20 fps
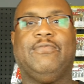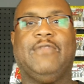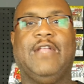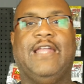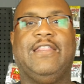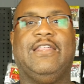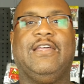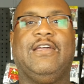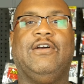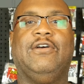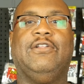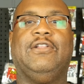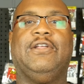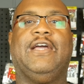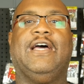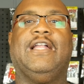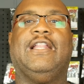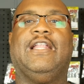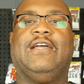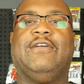I think I only
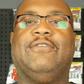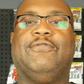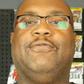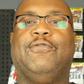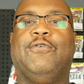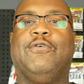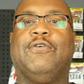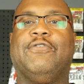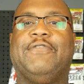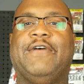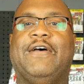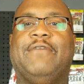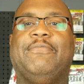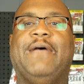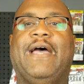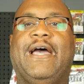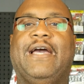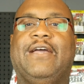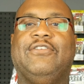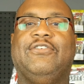got like four or five
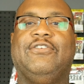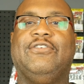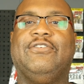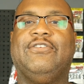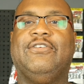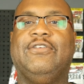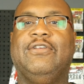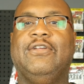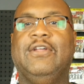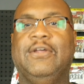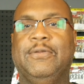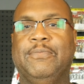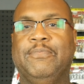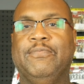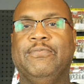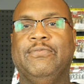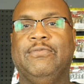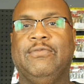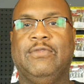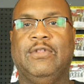packages,
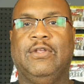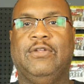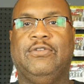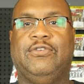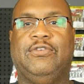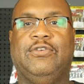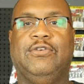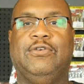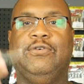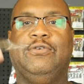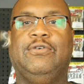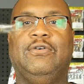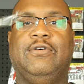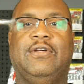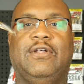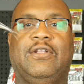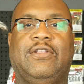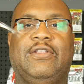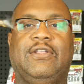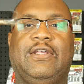two
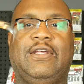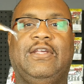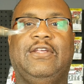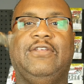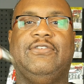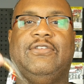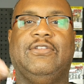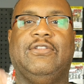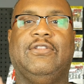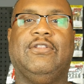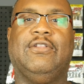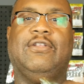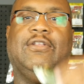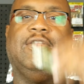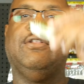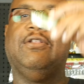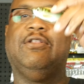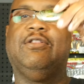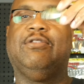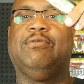of these and
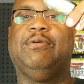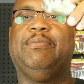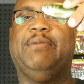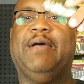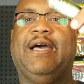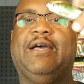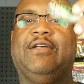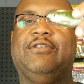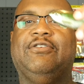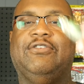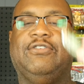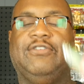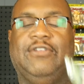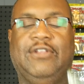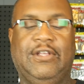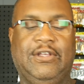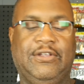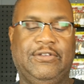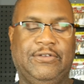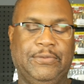three packages of
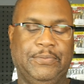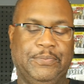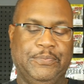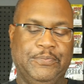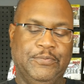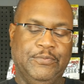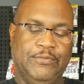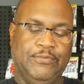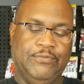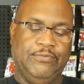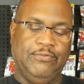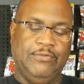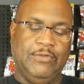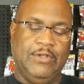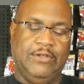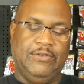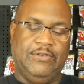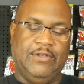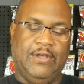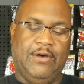these.
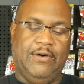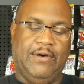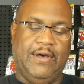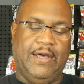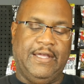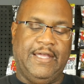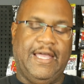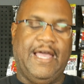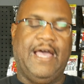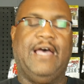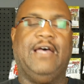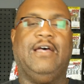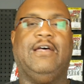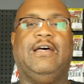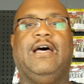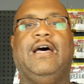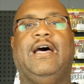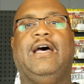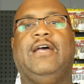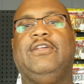So uh, yeah,
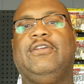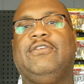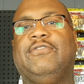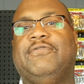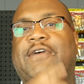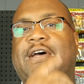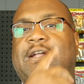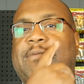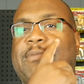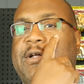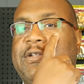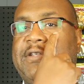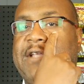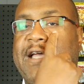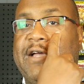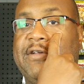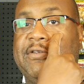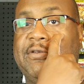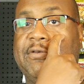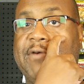uh, you can find them on
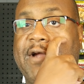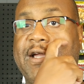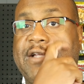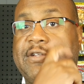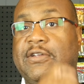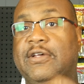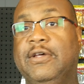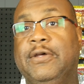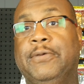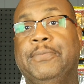Tackle Direct.